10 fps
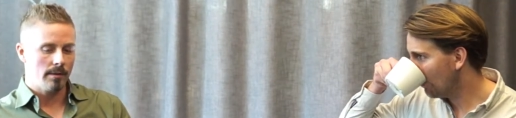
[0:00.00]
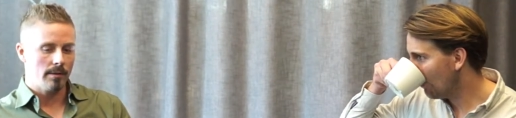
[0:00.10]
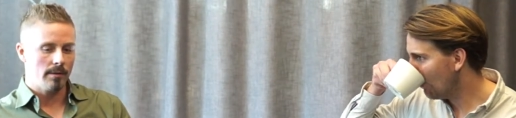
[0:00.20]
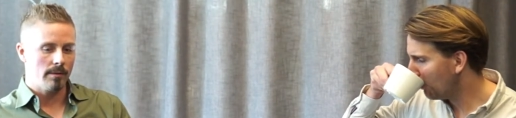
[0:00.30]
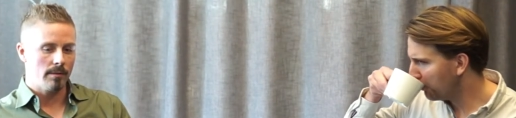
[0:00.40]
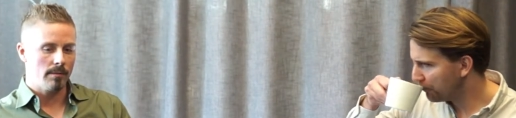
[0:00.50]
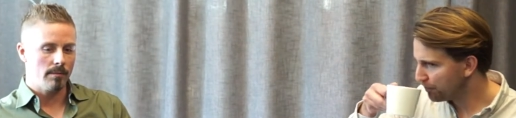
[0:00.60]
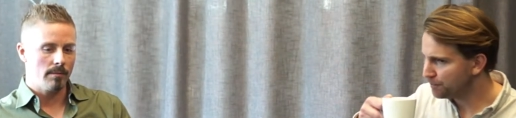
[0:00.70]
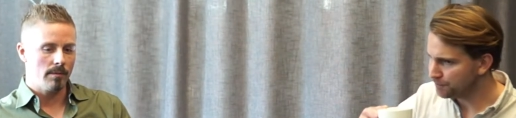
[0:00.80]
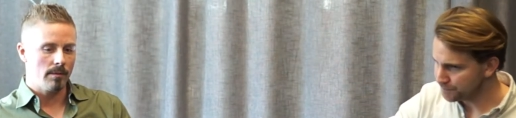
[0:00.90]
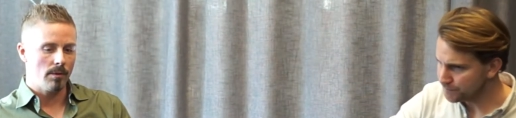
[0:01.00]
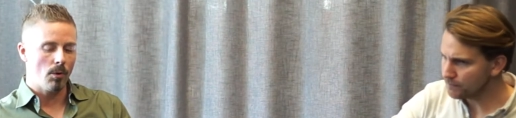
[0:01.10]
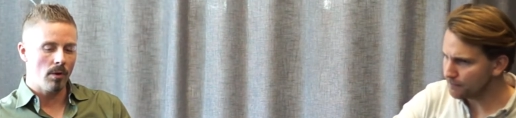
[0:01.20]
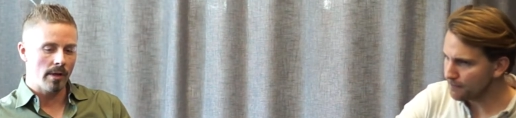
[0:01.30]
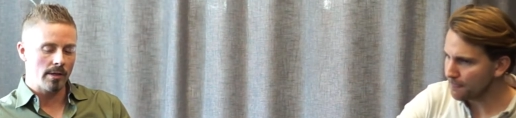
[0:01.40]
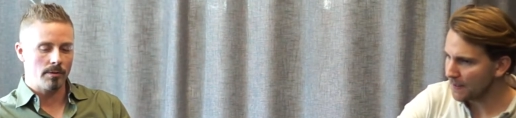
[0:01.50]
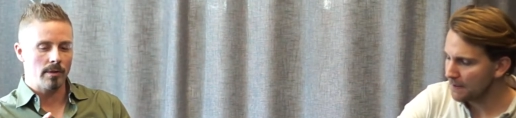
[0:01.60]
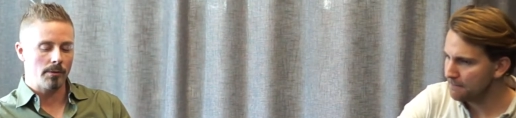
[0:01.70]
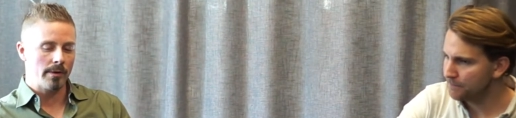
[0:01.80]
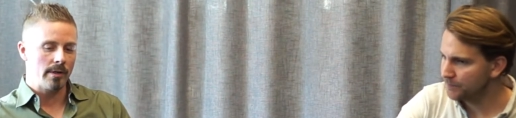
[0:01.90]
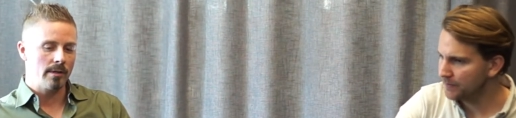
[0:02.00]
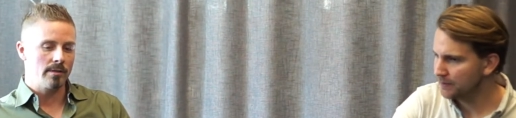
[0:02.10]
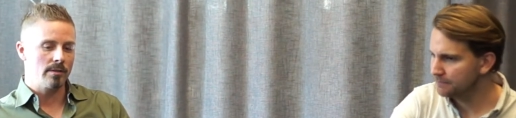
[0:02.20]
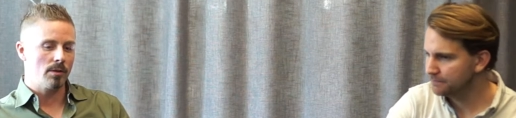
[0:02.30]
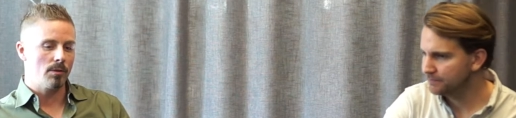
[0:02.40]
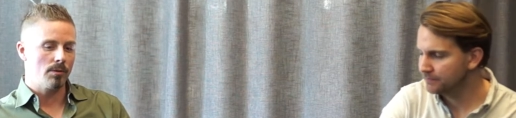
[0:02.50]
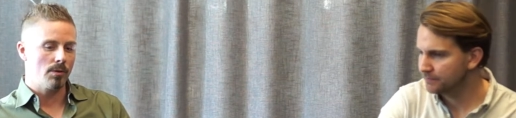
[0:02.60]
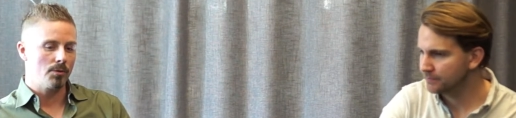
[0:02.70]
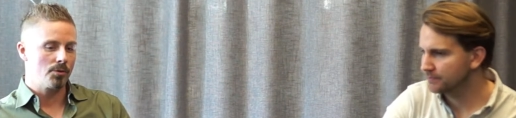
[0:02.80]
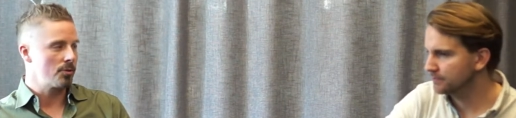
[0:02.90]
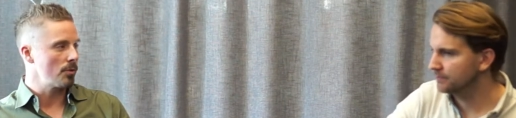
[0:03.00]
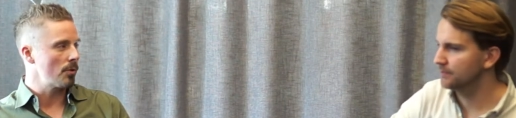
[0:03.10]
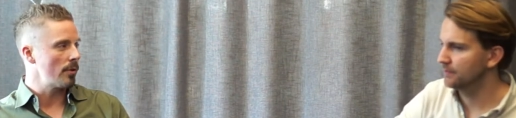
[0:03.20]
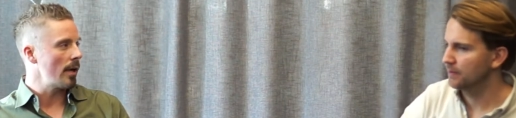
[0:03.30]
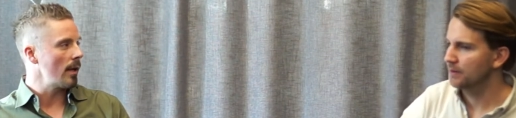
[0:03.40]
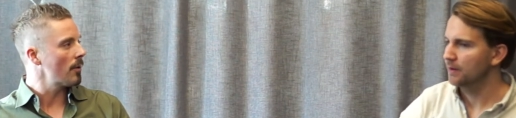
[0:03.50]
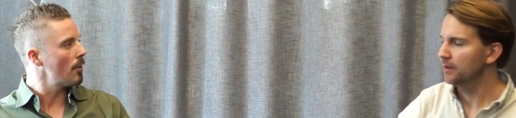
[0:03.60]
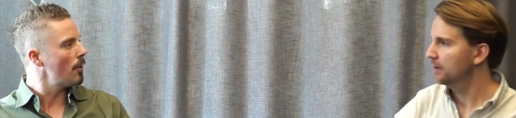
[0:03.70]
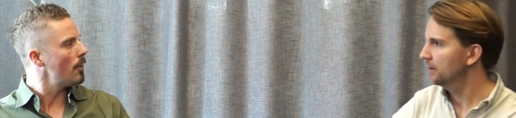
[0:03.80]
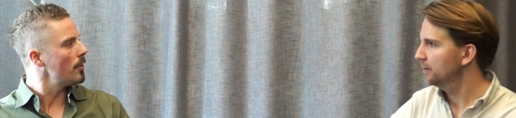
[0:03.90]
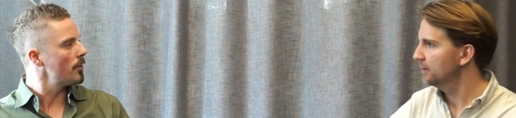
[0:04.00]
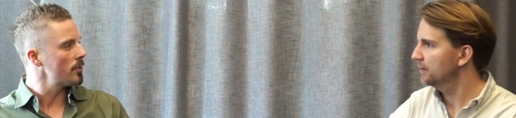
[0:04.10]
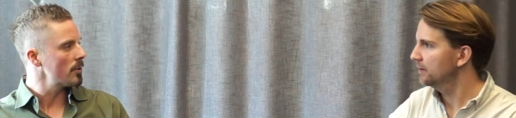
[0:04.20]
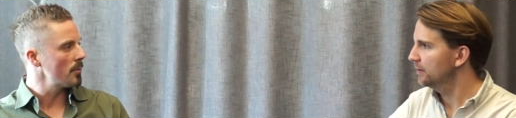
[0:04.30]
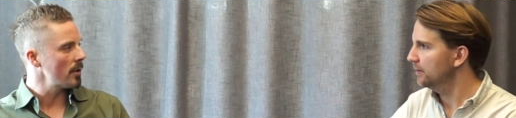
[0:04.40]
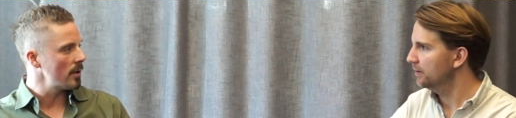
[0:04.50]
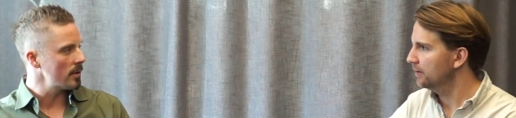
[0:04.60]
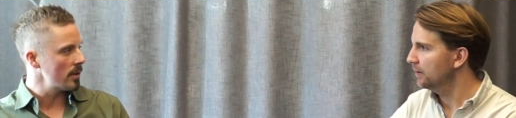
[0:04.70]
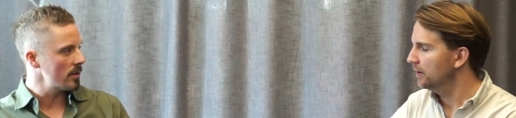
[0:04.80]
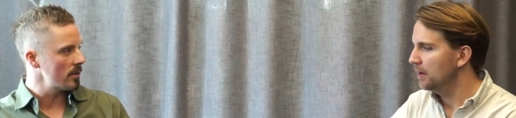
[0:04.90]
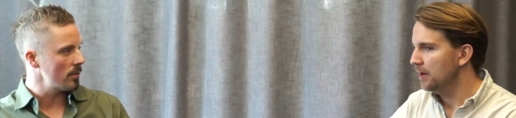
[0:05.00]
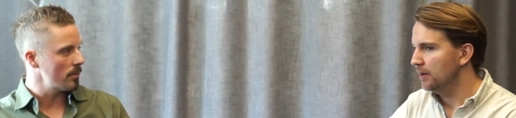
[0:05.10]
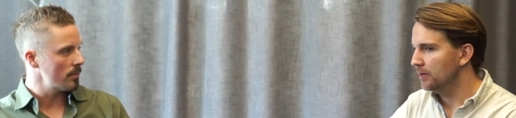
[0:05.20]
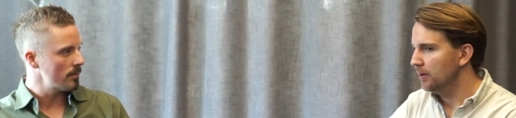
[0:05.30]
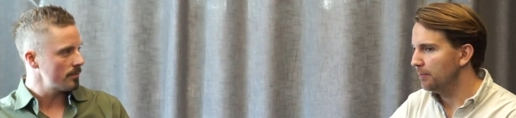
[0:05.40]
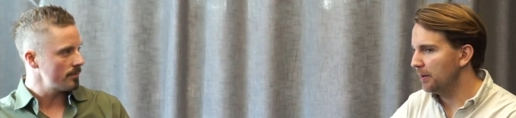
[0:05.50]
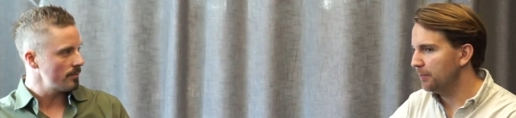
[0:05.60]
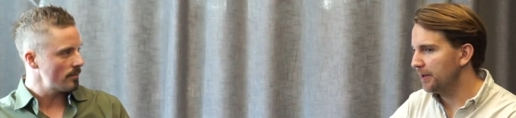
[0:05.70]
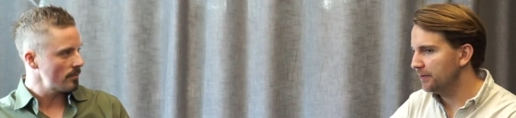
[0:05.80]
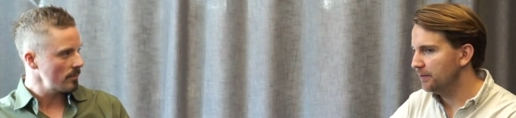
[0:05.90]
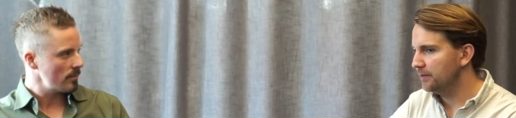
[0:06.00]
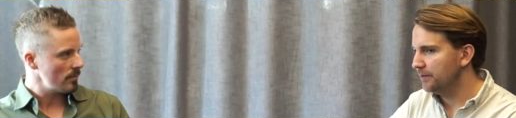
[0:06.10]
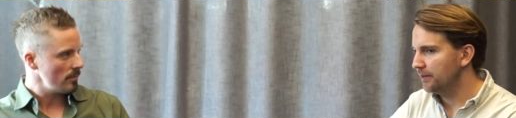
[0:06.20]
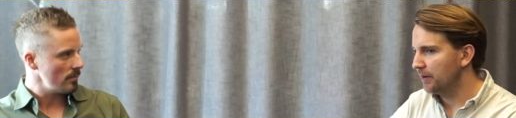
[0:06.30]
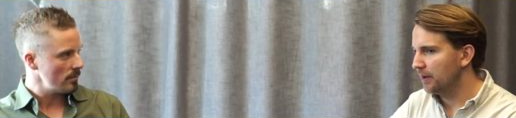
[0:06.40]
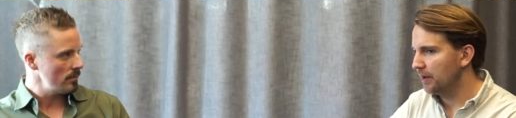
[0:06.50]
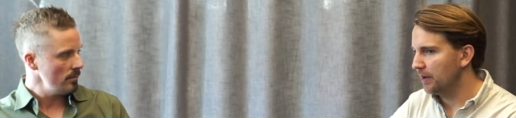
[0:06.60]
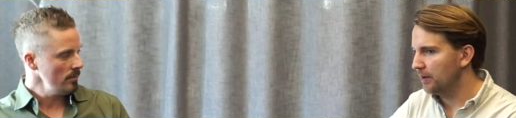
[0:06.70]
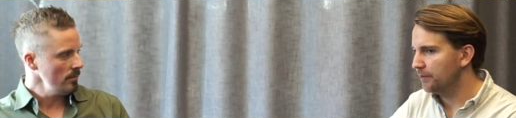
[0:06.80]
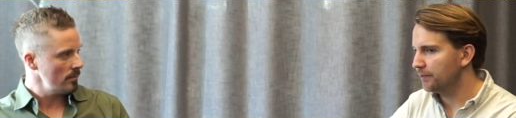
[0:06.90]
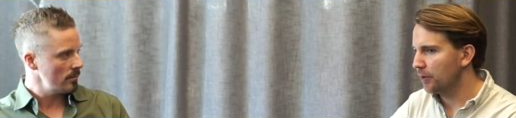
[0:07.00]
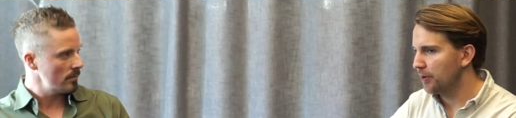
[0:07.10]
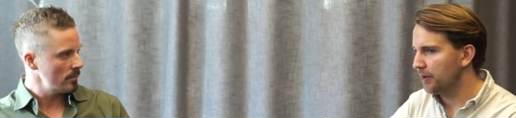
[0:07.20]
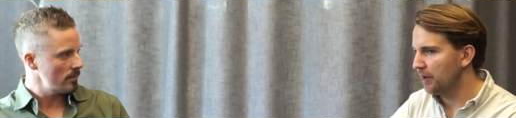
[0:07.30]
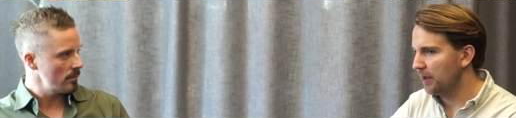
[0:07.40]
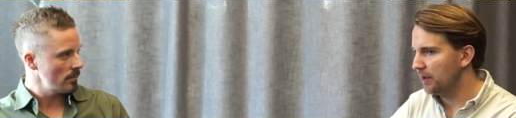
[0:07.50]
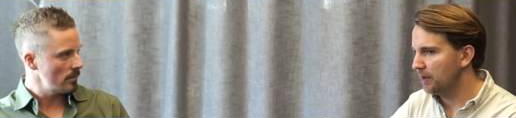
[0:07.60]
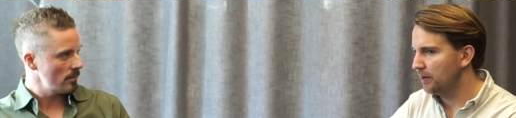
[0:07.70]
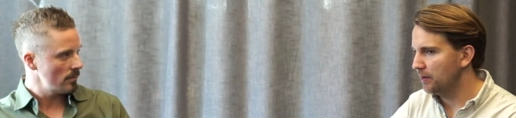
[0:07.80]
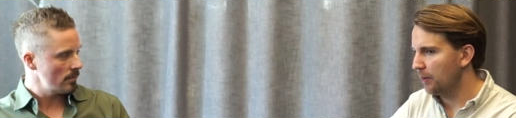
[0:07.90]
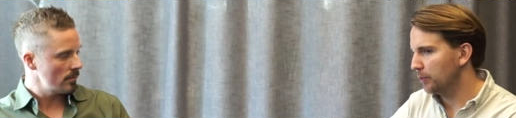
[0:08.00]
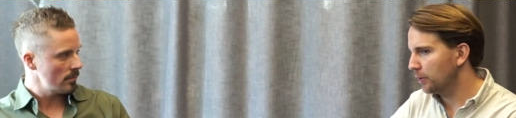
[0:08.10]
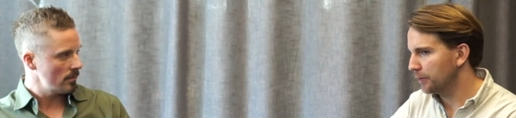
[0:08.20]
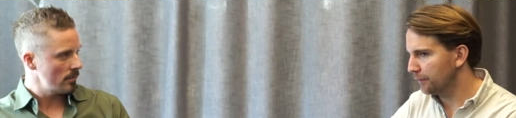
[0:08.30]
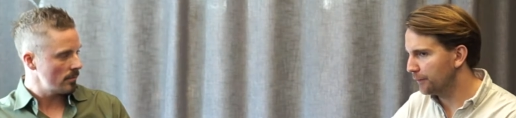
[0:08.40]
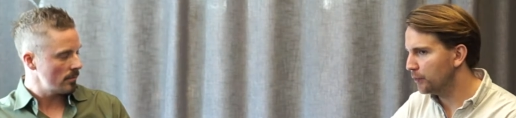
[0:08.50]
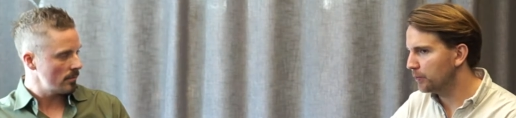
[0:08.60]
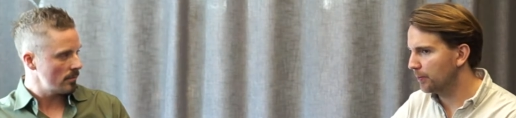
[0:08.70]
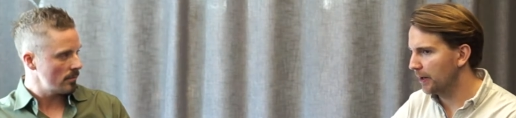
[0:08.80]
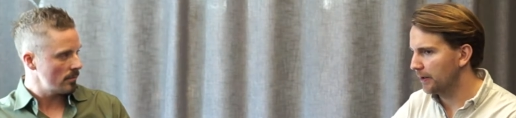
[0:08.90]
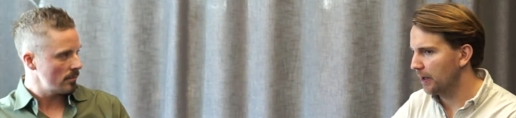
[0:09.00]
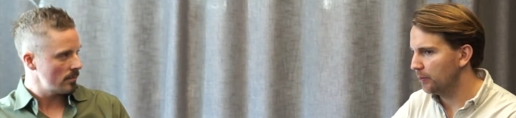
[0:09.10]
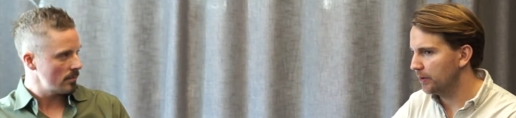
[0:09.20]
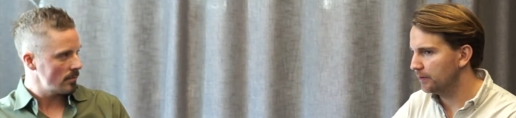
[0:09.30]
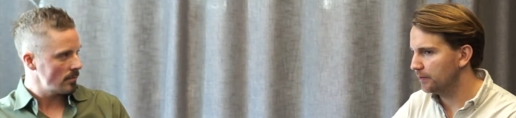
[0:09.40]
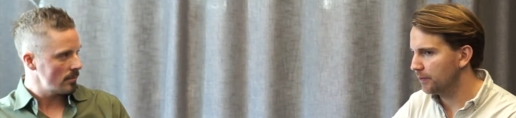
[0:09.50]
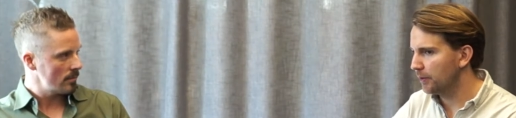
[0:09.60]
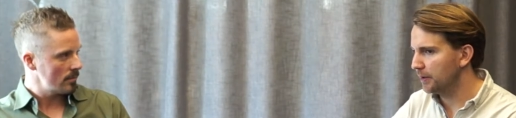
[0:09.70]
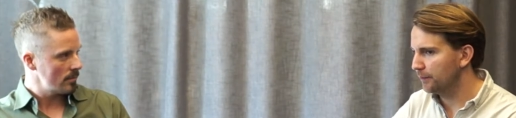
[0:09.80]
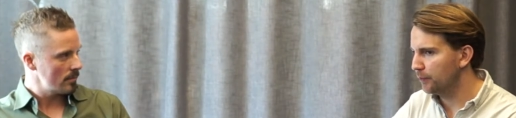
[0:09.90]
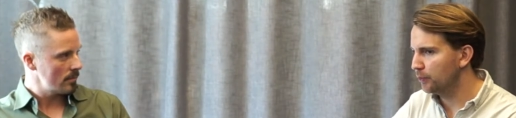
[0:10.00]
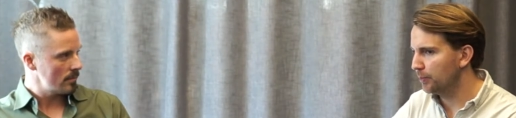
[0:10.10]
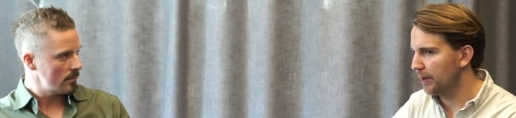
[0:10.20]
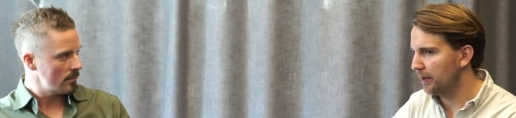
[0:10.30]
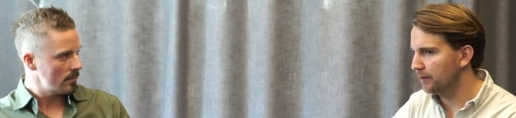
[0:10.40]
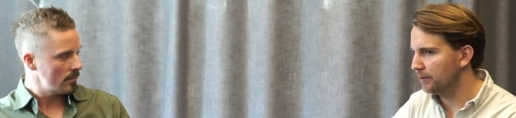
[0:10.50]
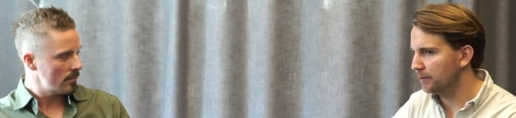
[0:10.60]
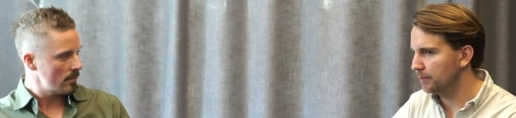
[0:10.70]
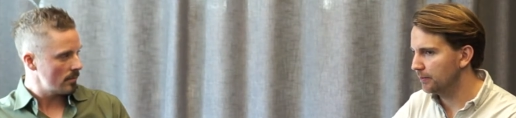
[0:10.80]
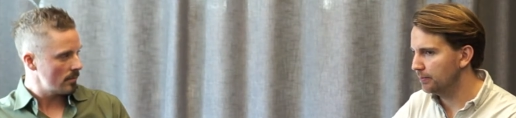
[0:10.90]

Speaker 1: Uh, all natural ingredients, no no sugar, alcohols, or something like that. So,
Speaker 2: but but isn't uh, starting a I would call it a food brand now? Isn't starting a food brand